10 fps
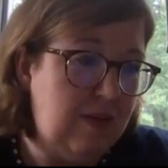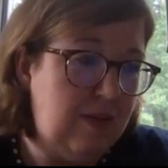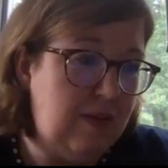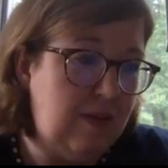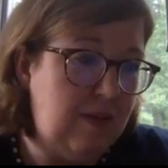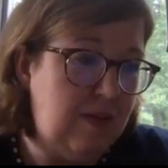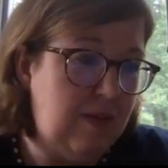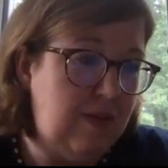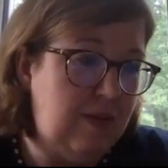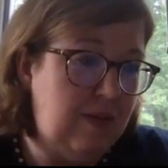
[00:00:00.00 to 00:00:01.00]

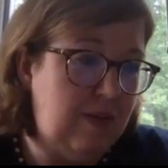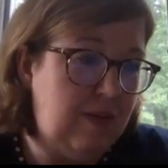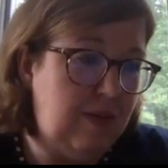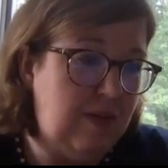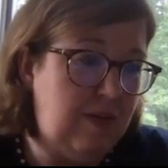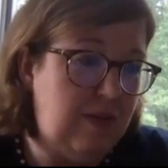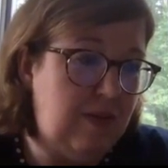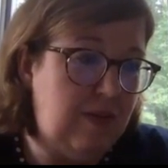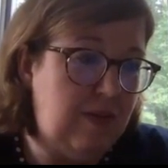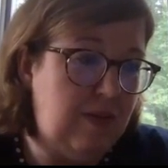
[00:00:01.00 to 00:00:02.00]

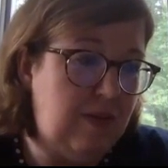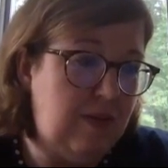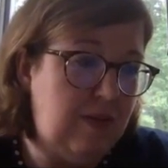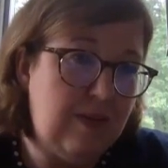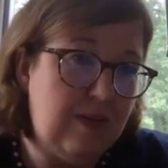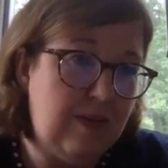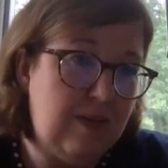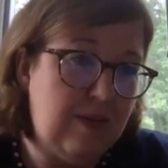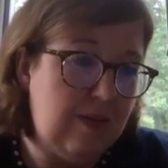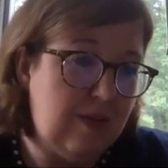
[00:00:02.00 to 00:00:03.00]

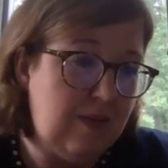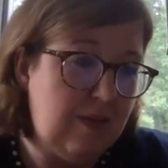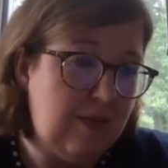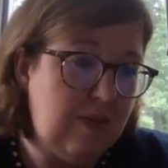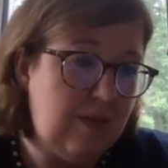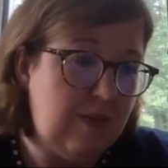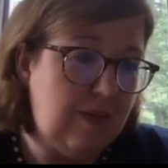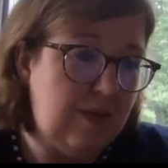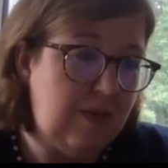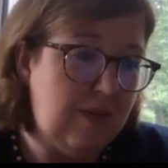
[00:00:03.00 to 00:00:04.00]

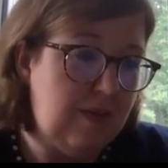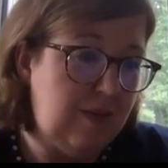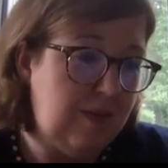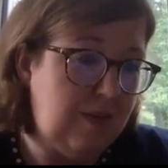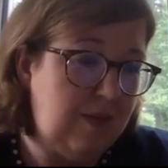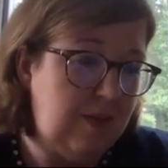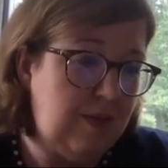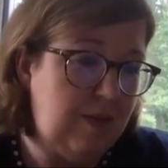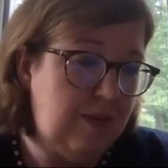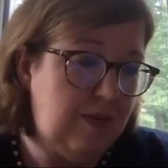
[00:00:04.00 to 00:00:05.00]

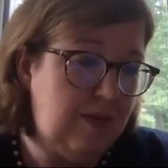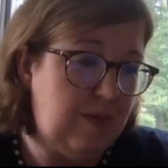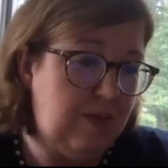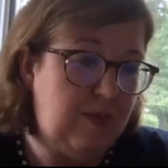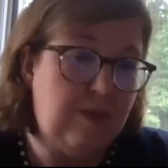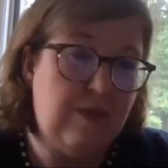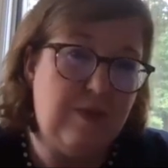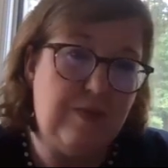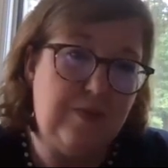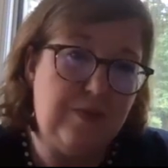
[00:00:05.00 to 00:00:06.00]

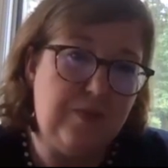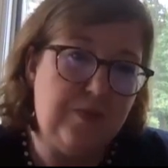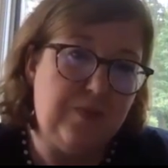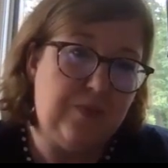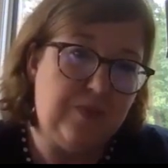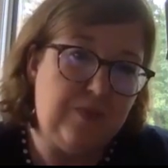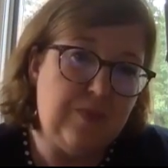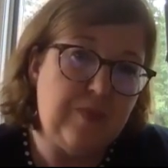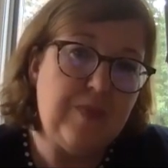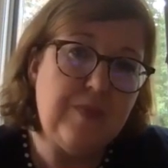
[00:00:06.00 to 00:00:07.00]

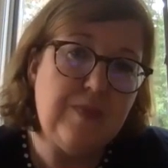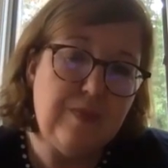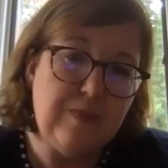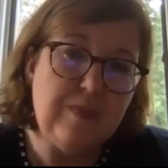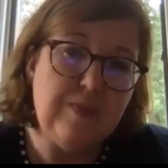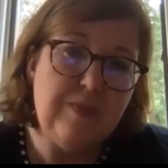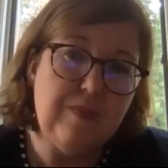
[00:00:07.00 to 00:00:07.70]
No words are spoken by the person on screen.